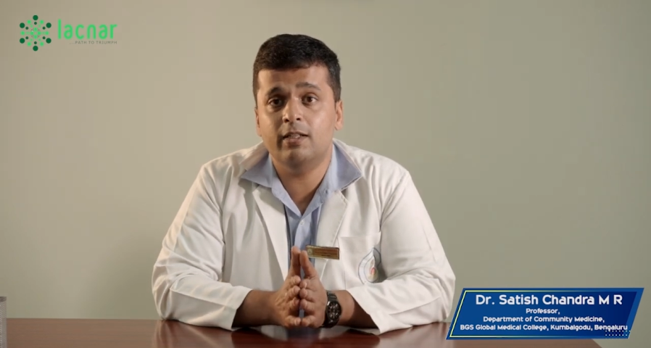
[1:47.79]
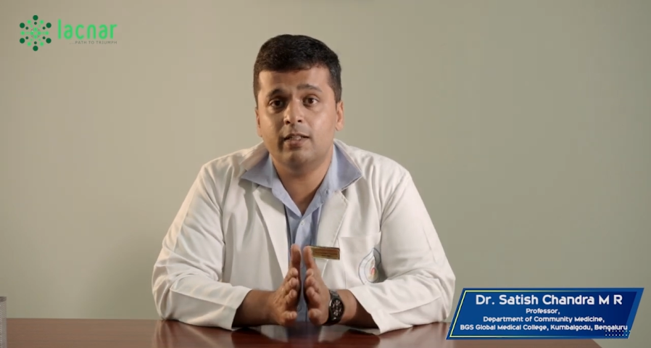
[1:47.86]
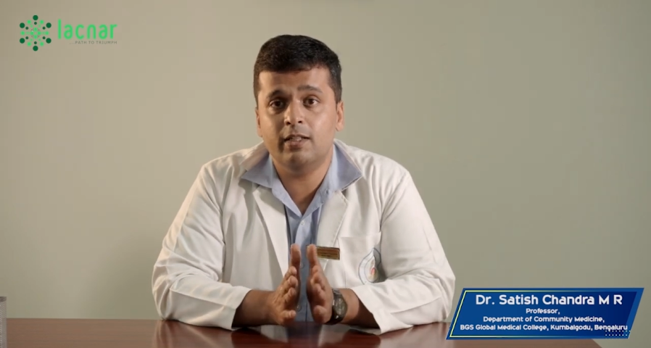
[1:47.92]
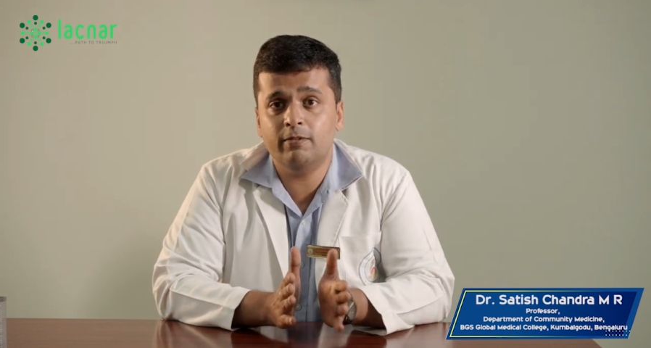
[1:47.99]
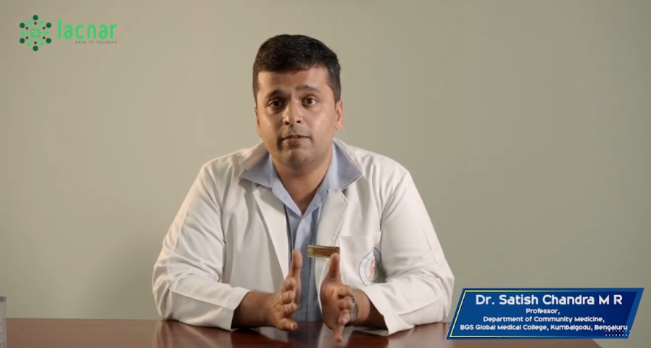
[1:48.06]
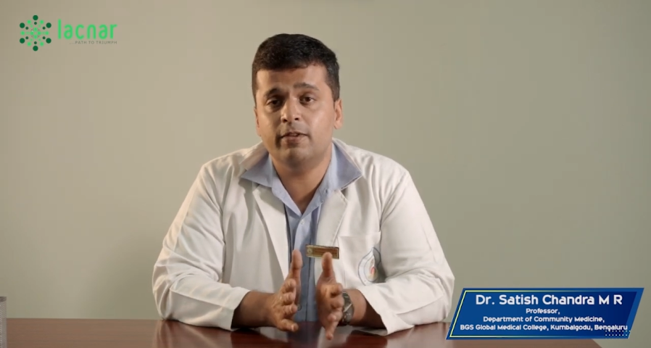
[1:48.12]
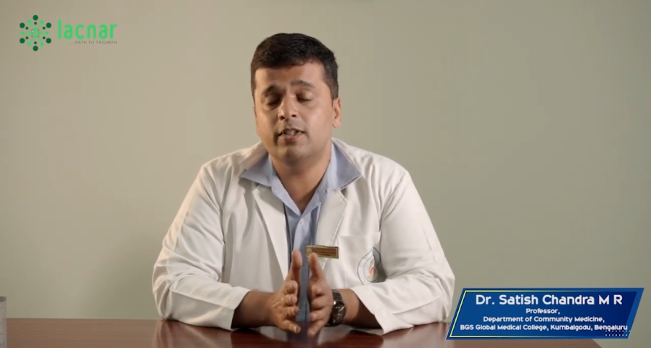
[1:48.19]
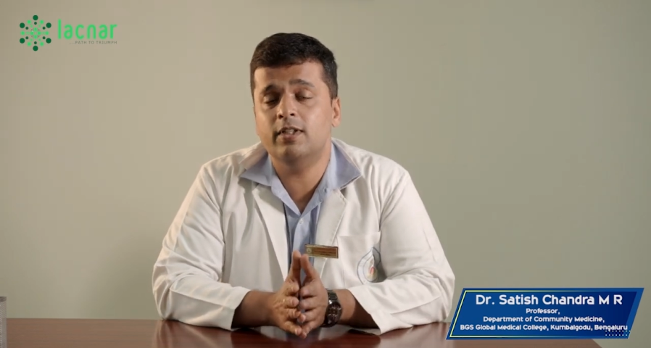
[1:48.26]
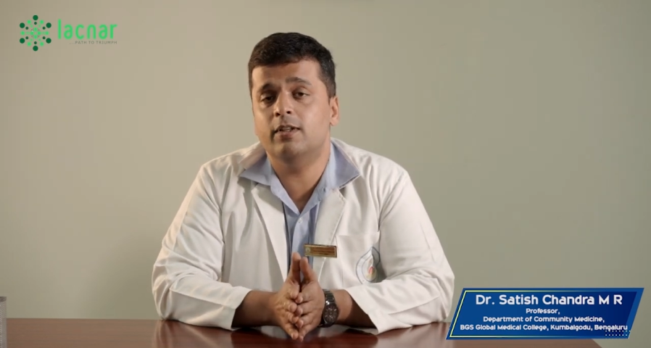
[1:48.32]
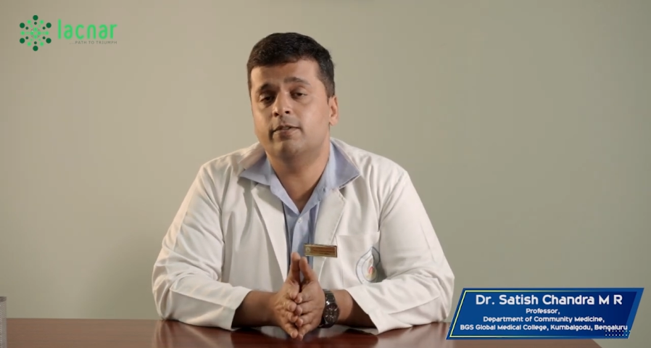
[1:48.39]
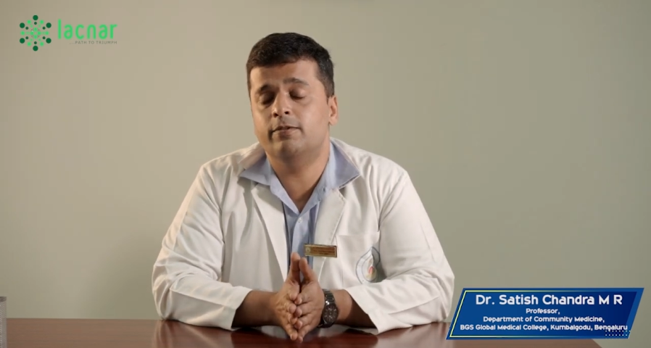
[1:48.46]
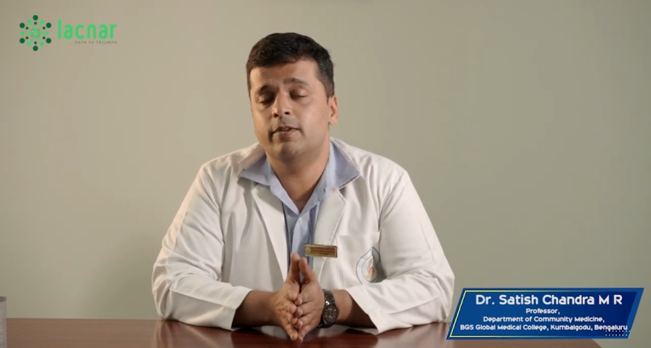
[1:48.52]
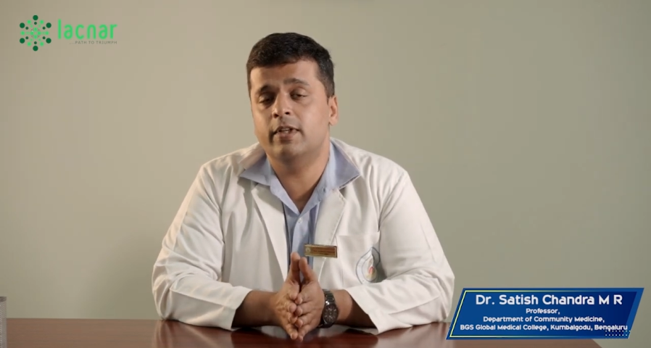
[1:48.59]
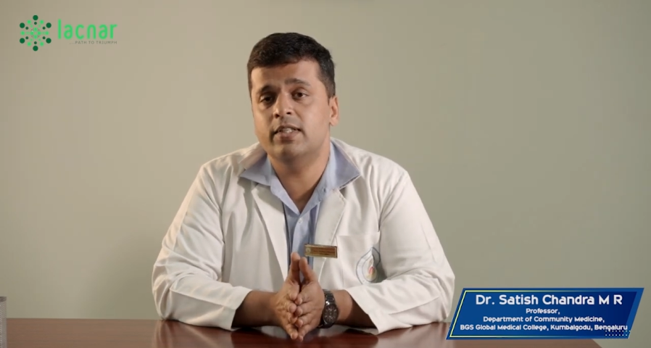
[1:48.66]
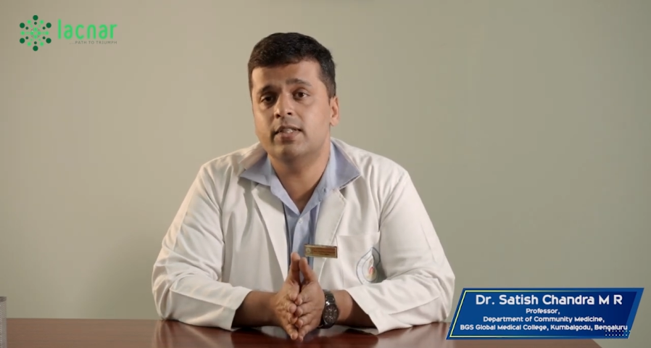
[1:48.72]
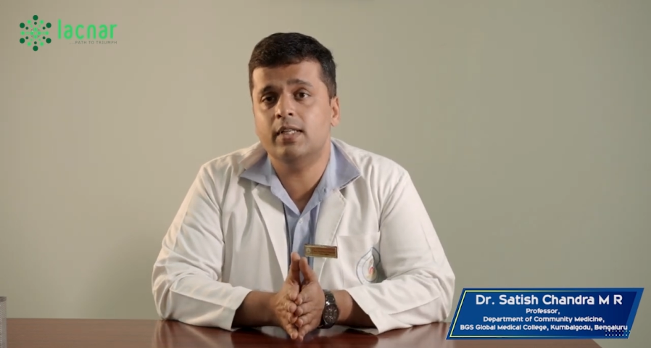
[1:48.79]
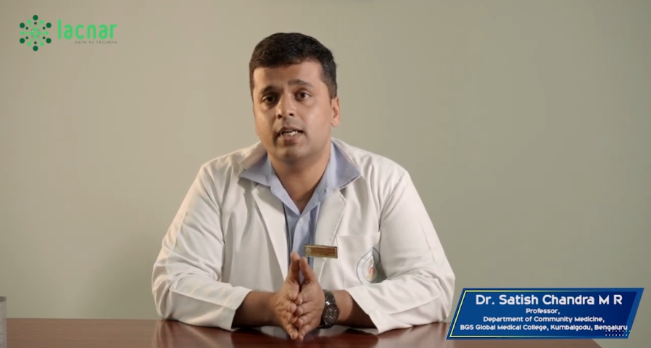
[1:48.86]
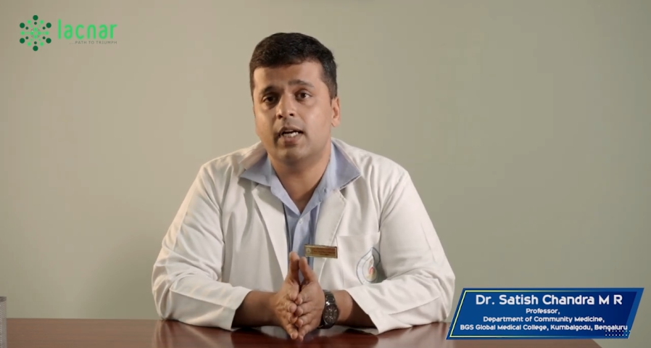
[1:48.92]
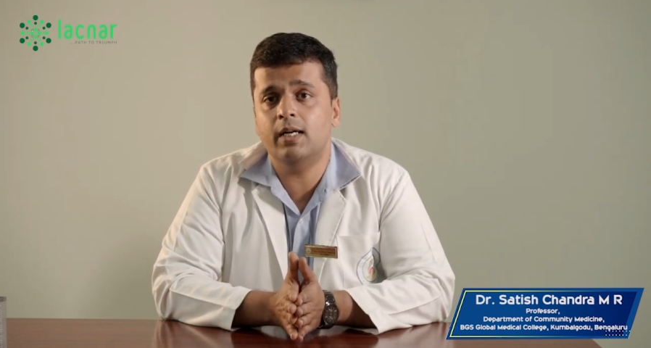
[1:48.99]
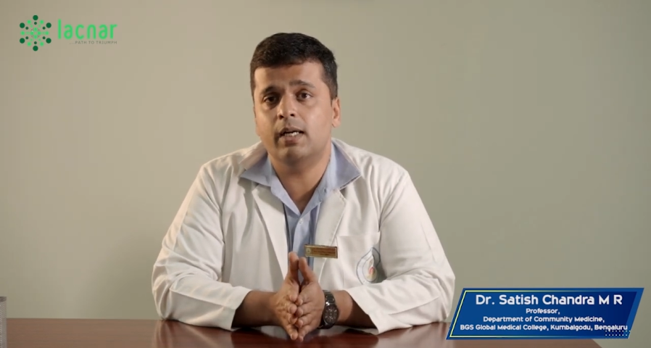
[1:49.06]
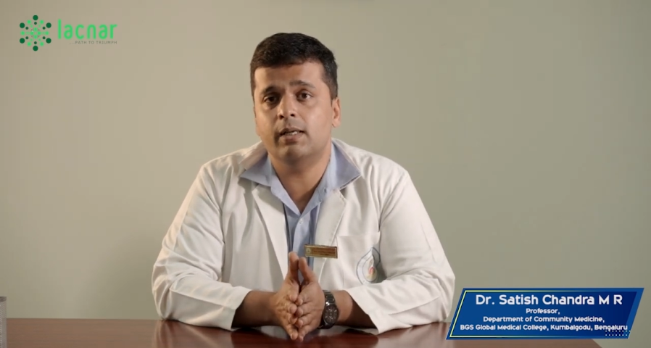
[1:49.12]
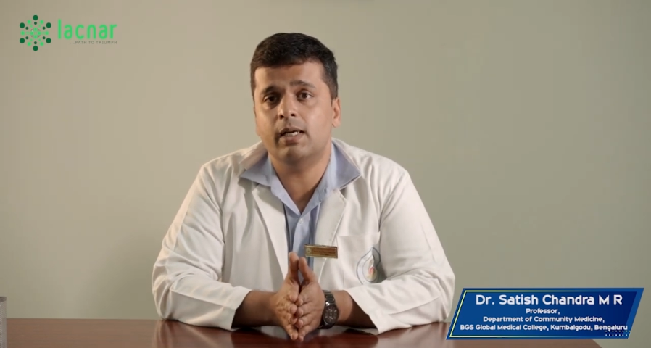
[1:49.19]
a freezer
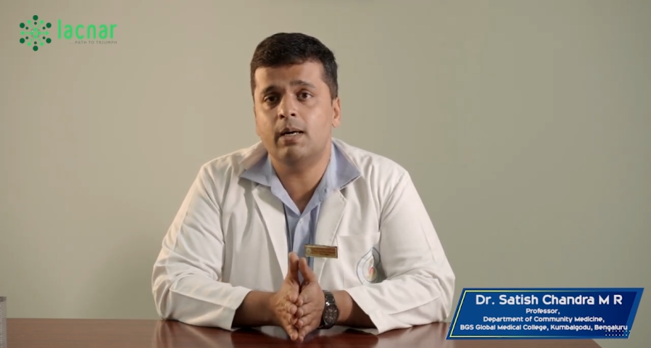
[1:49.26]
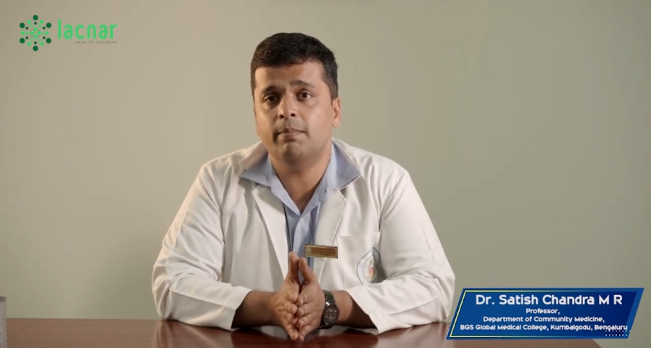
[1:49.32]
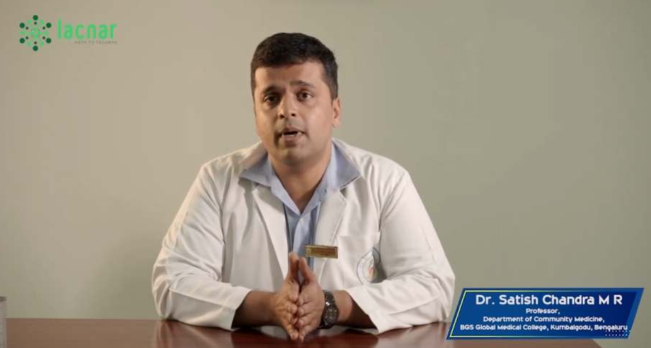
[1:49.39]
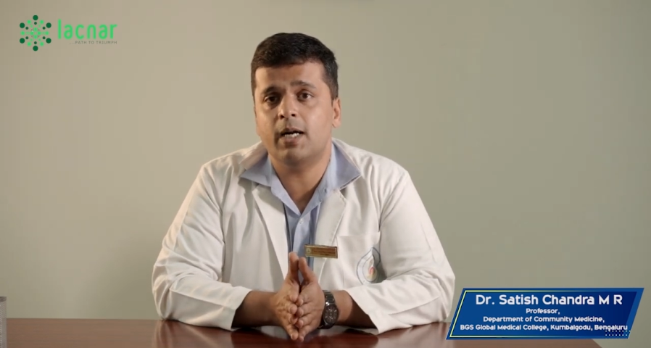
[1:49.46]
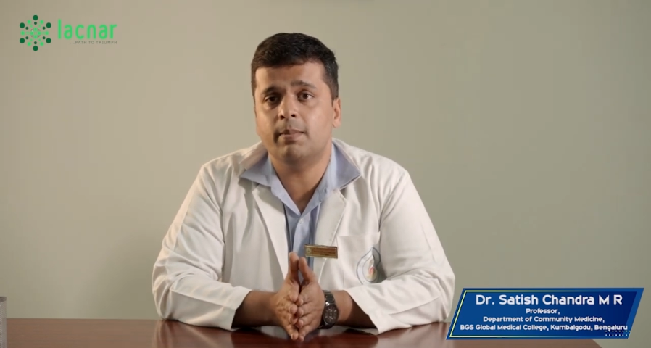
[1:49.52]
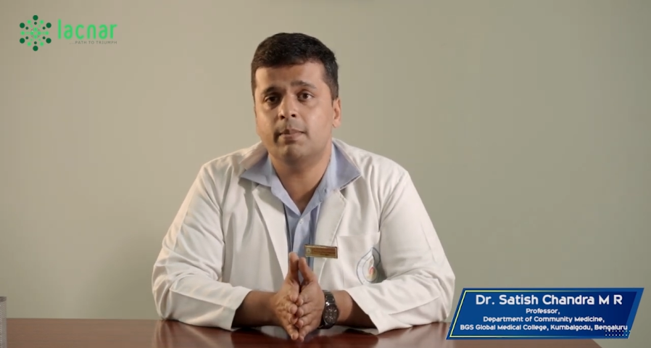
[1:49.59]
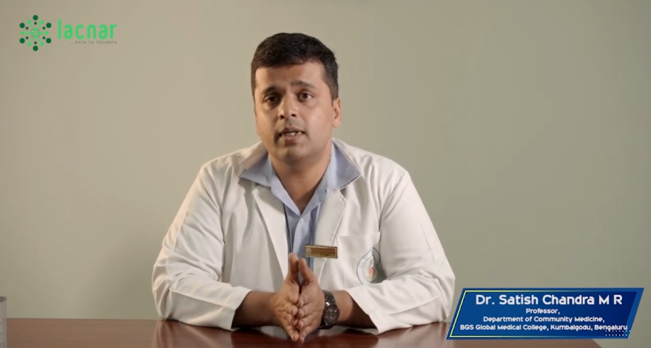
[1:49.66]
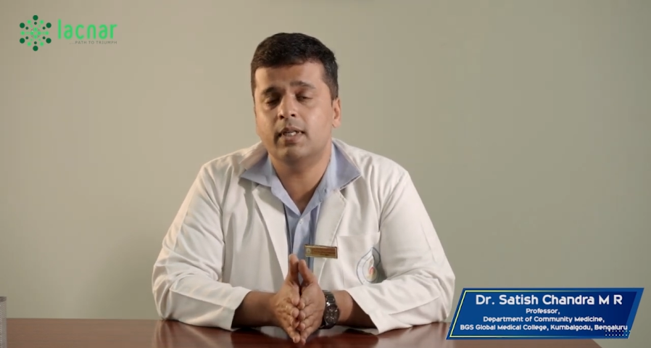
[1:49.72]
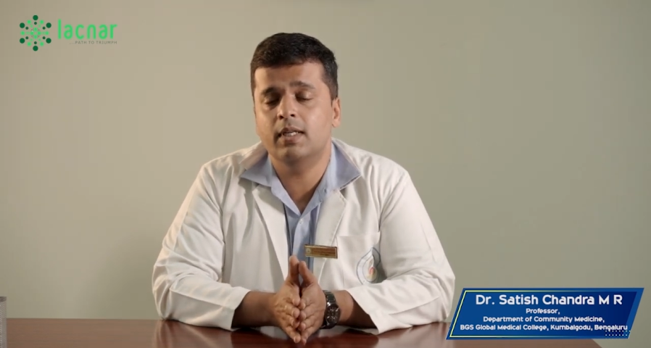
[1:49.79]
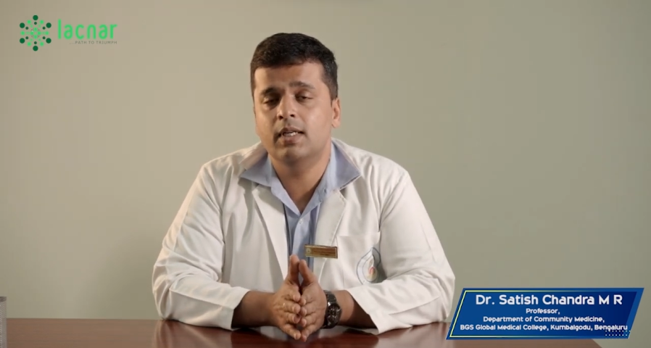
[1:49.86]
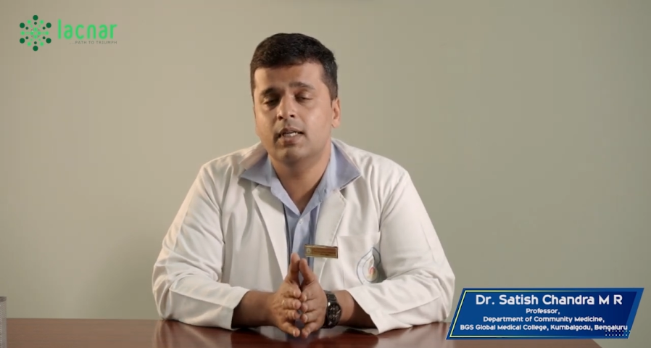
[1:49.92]
compartment